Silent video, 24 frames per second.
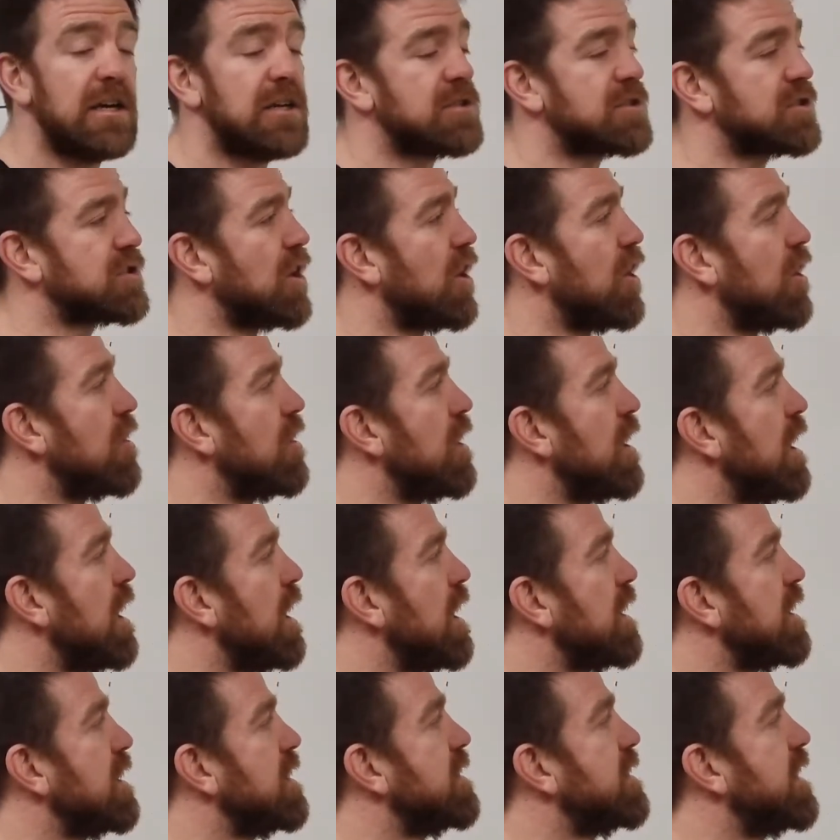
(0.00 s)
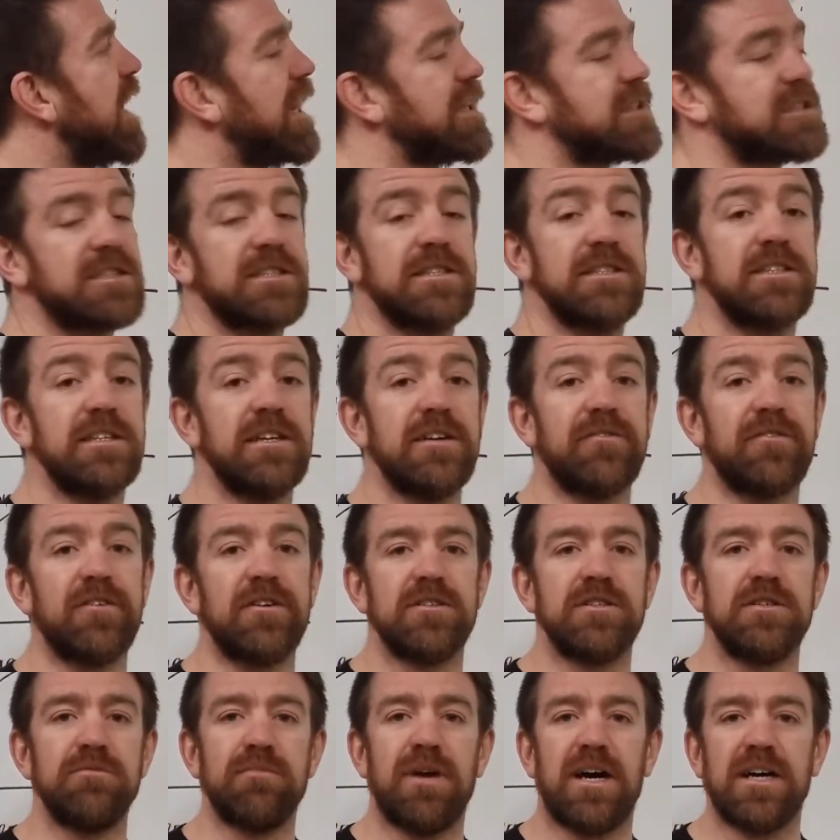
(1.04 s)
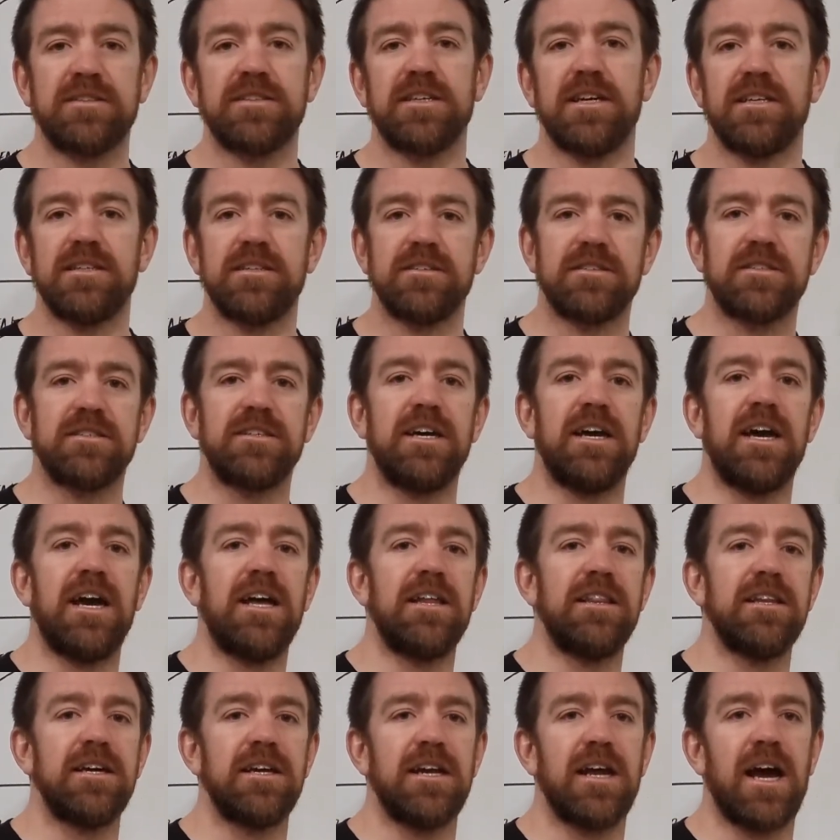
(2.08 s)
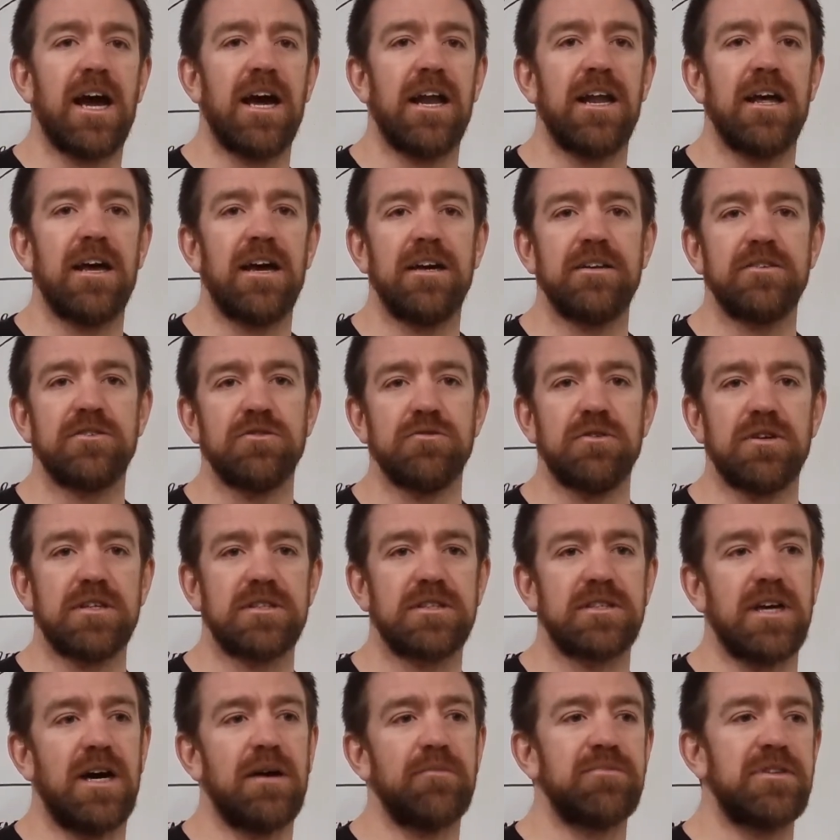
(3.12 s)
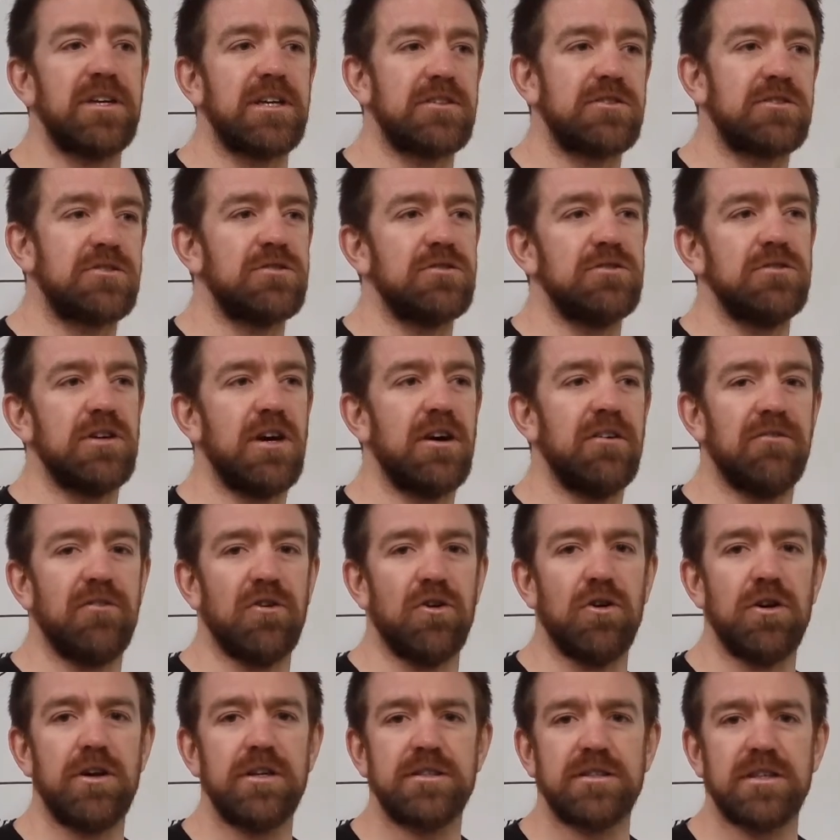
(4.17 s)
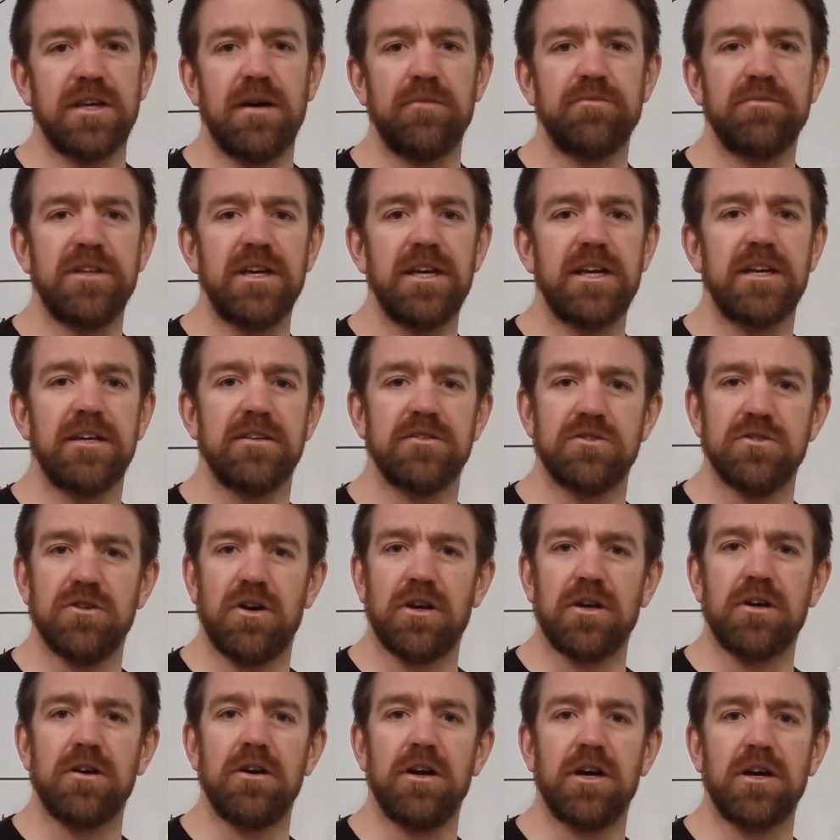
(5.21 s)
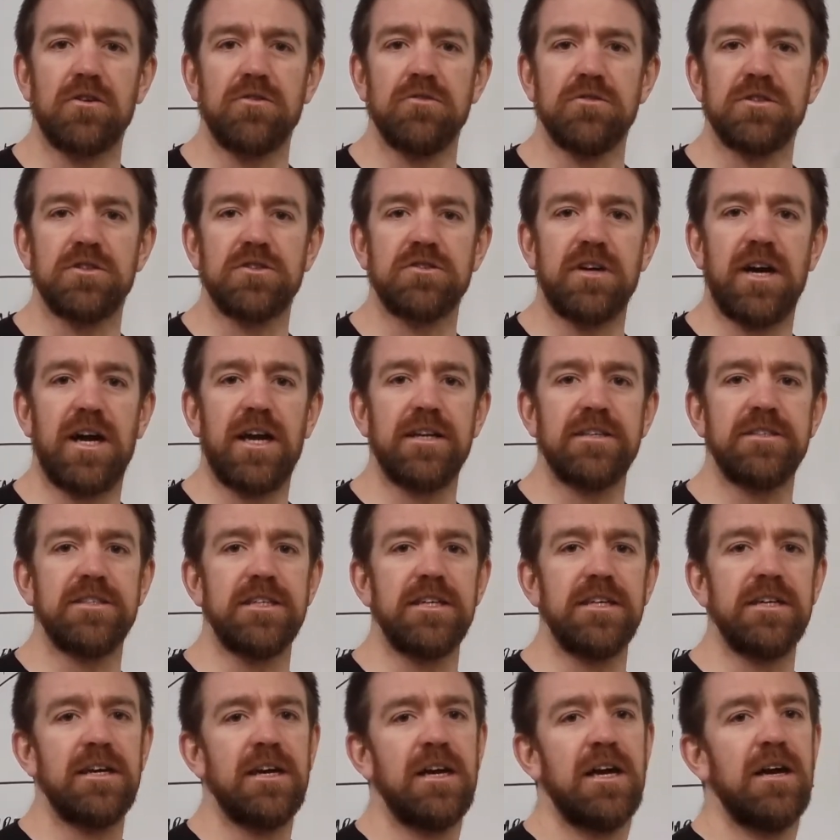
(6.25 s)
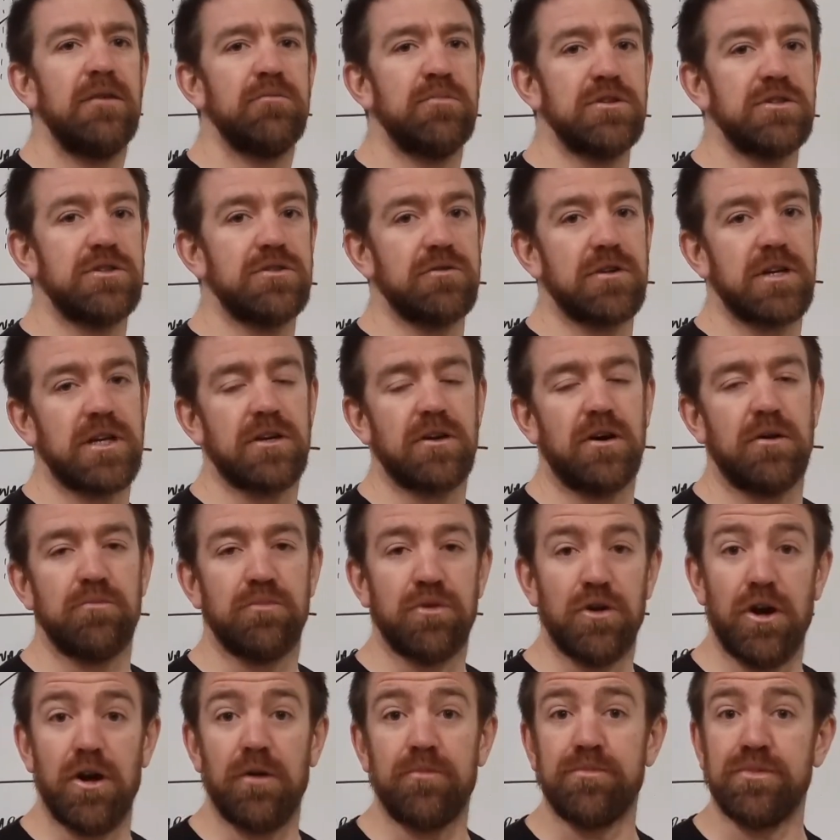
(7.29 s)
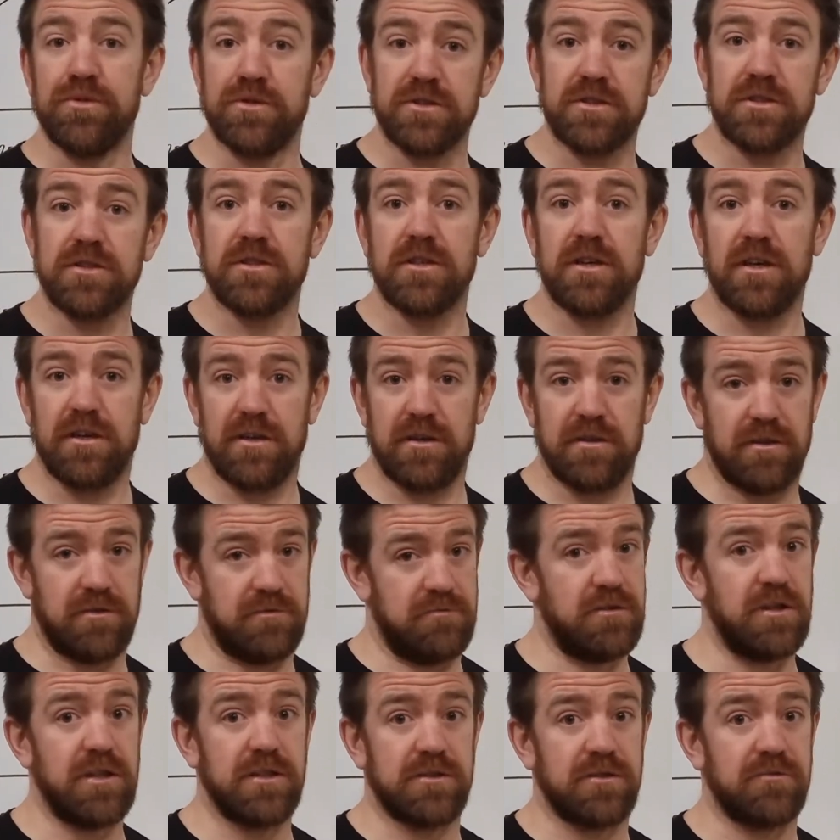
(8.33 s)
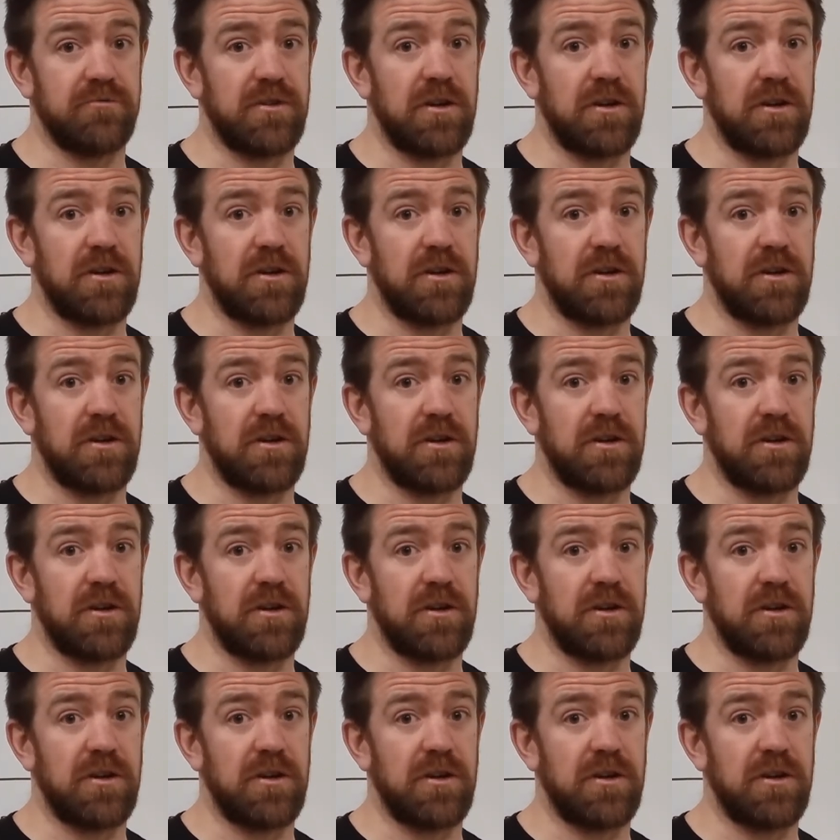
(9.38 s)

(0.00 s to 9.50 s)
So that's the difference. You must understand that doing something to avoid something is not a good strategy, but doing it on purpose is a